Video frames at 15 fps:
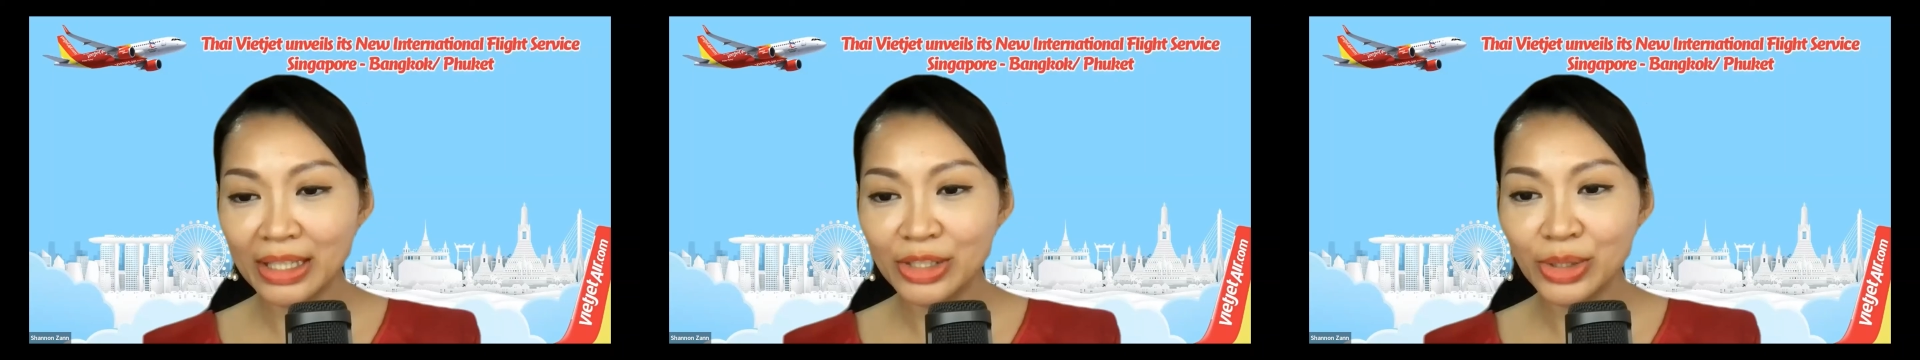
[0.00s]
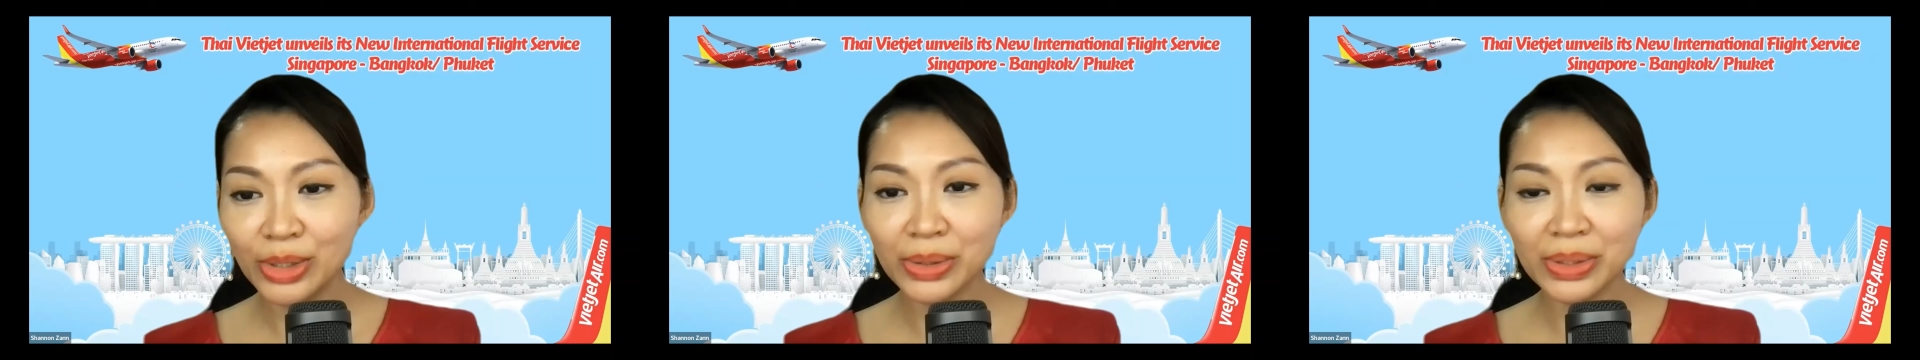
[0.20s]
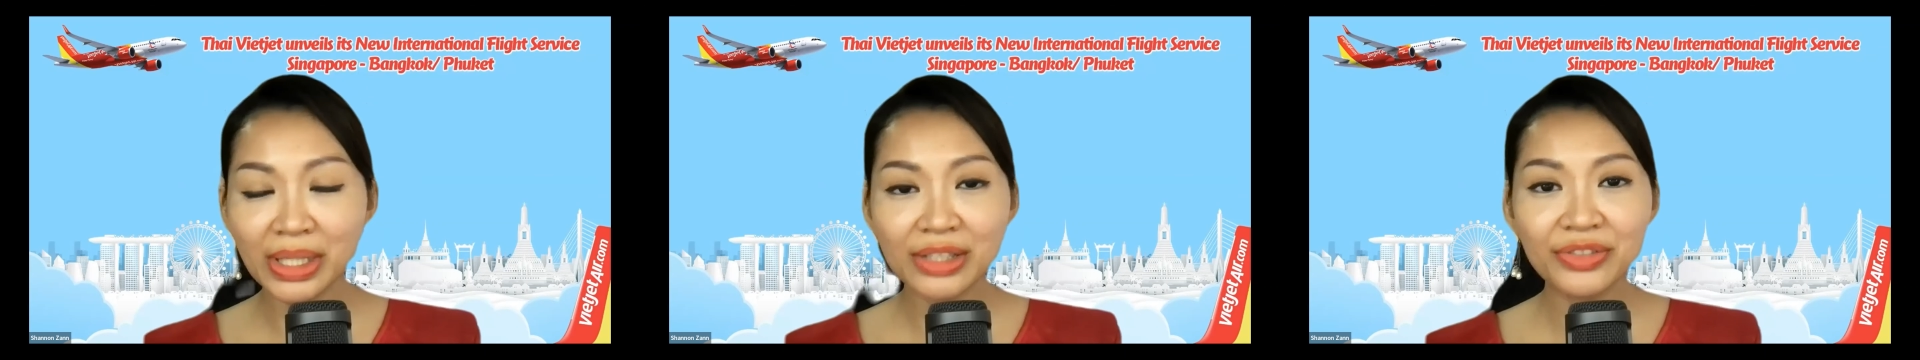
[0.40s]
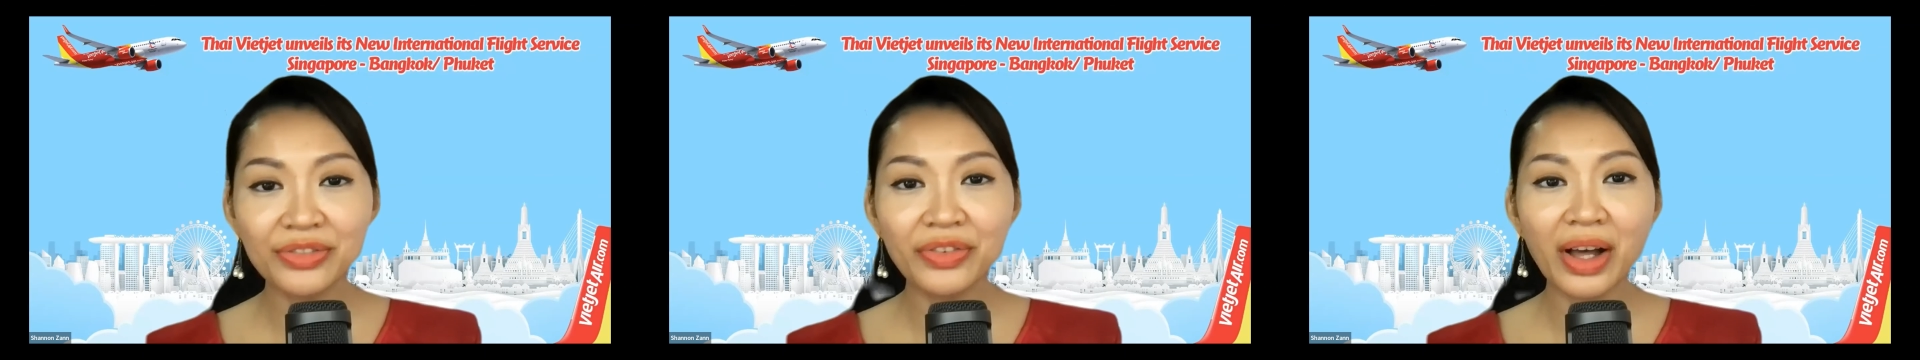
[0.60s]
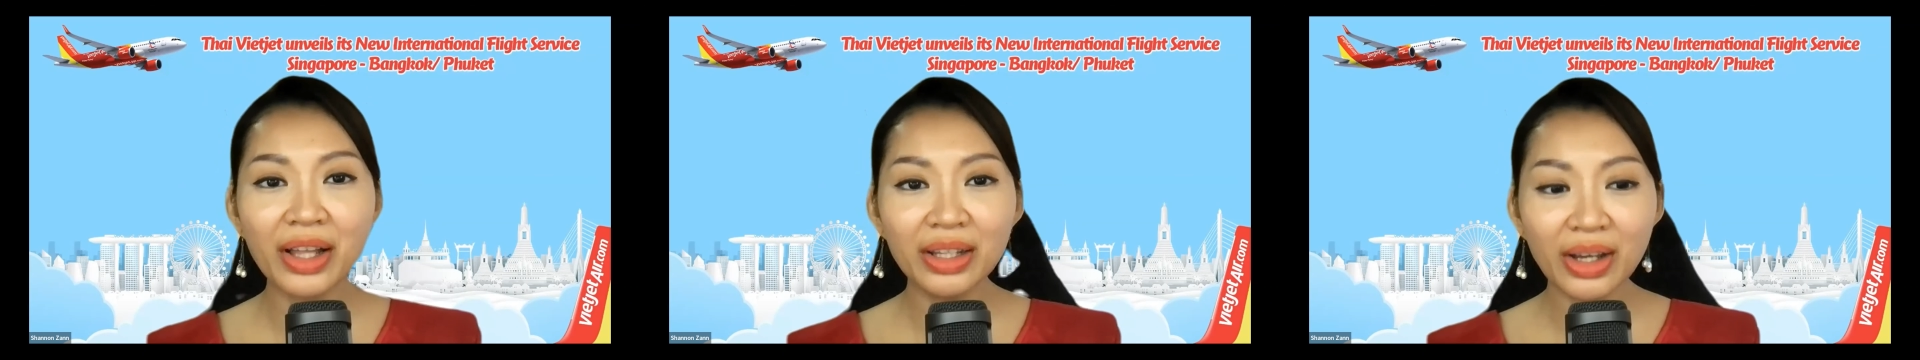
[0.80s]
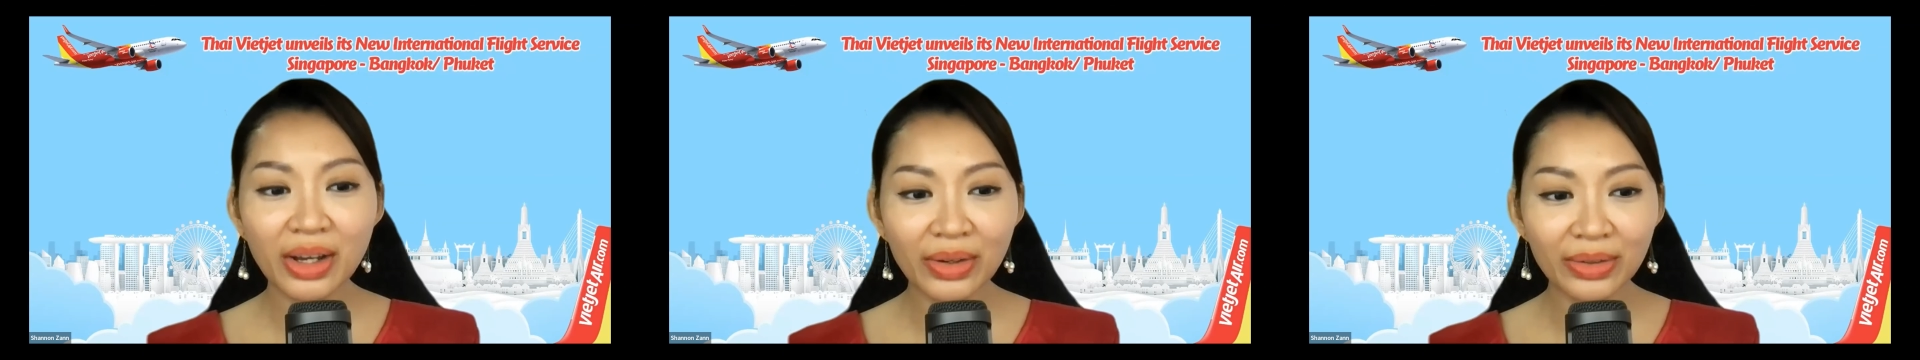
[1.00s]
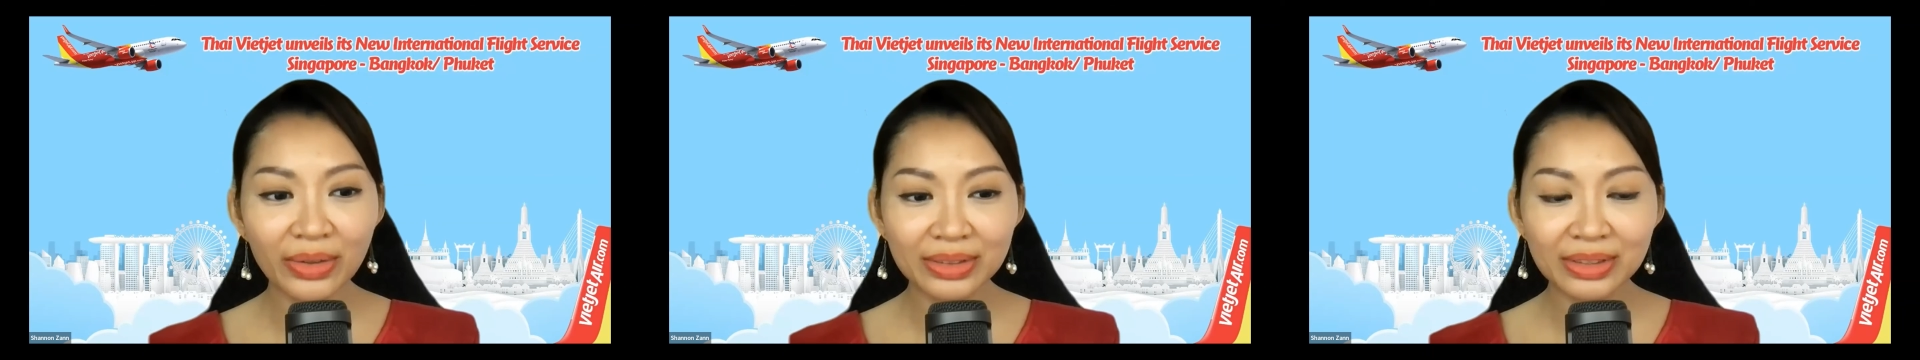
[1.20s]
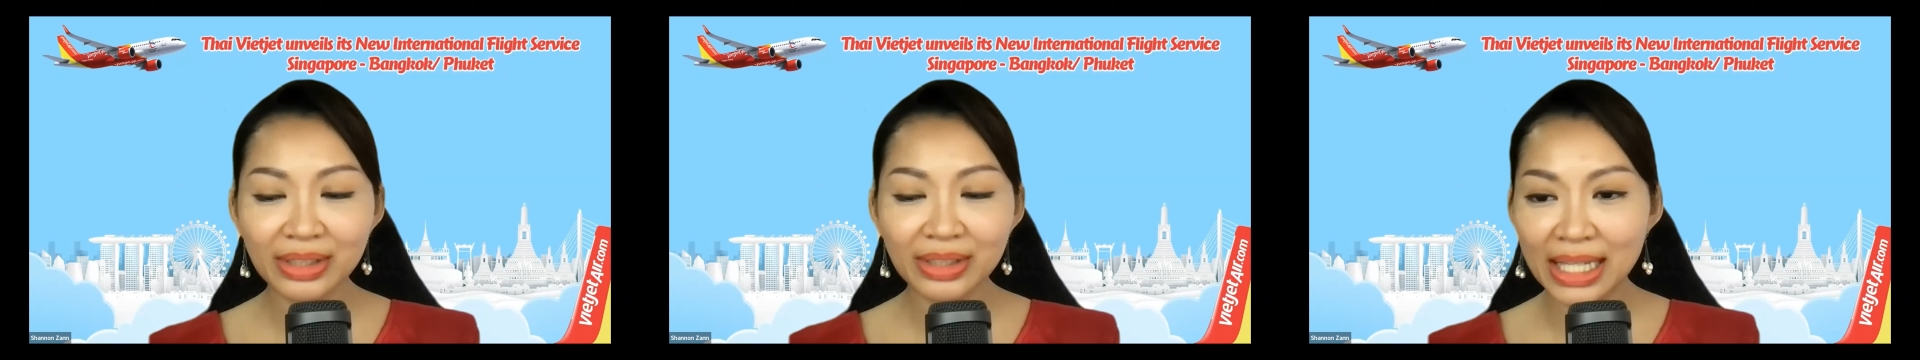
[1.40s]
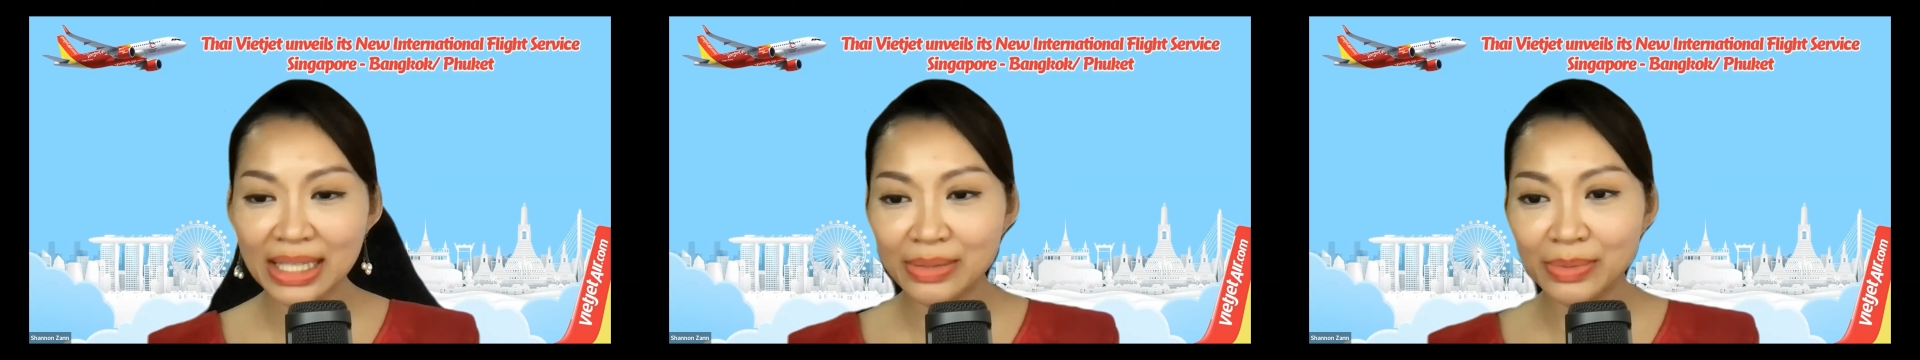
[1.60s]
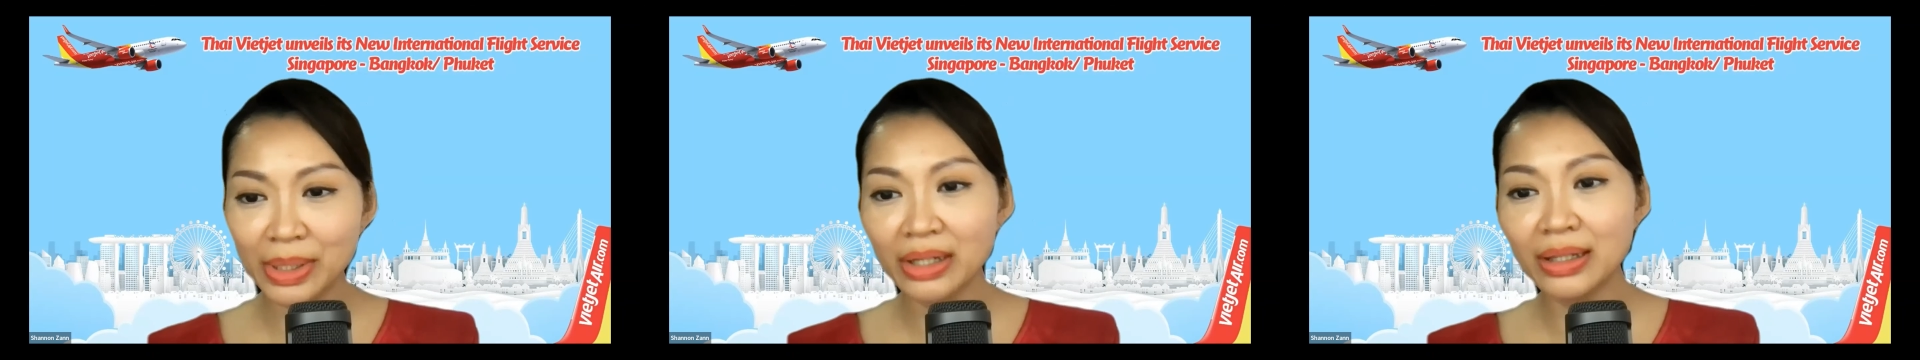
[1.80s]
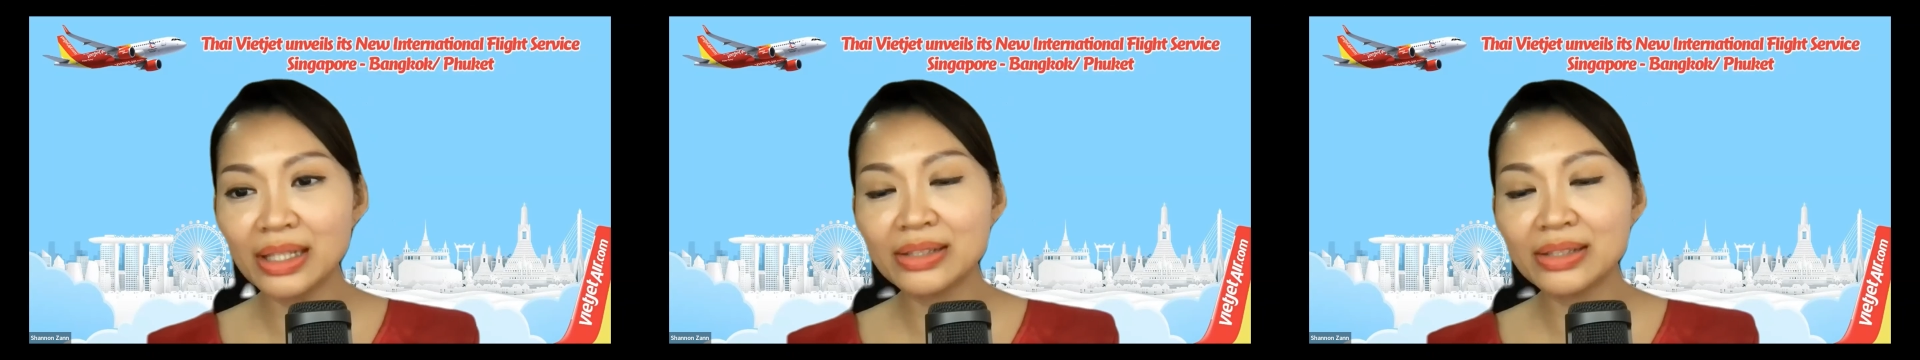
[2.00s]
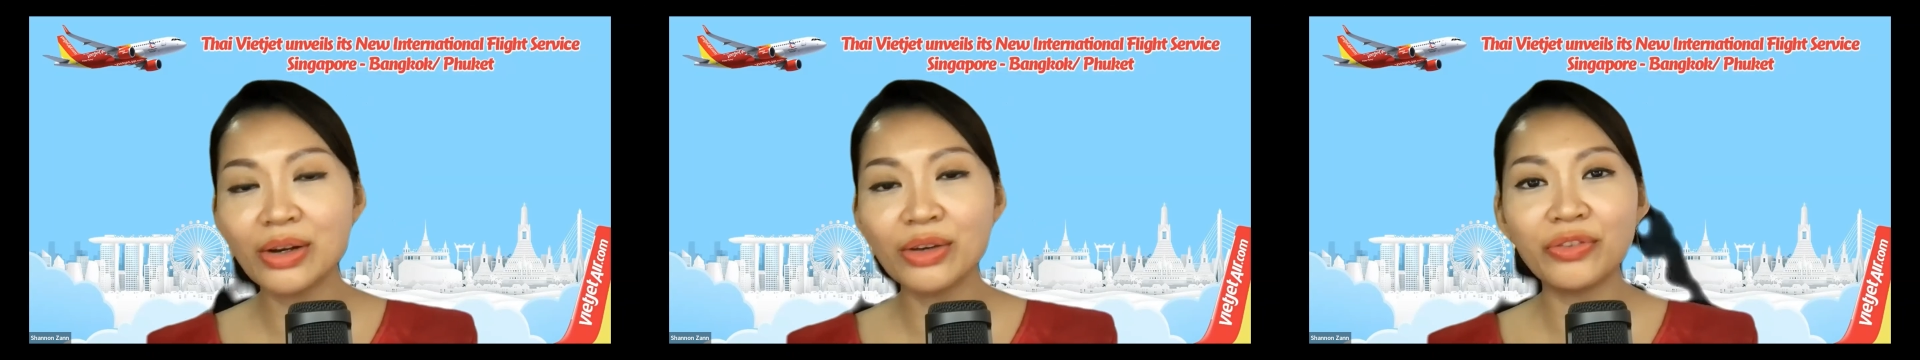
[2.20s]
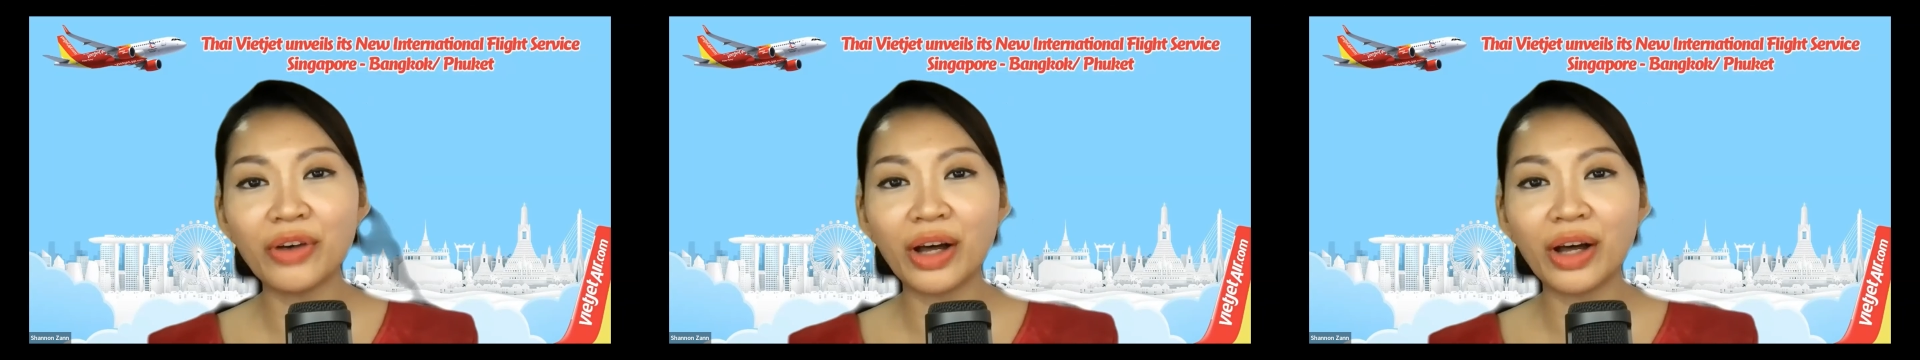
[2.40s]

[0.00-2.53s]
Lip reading: Jojo says follow. Yes, let's all follow.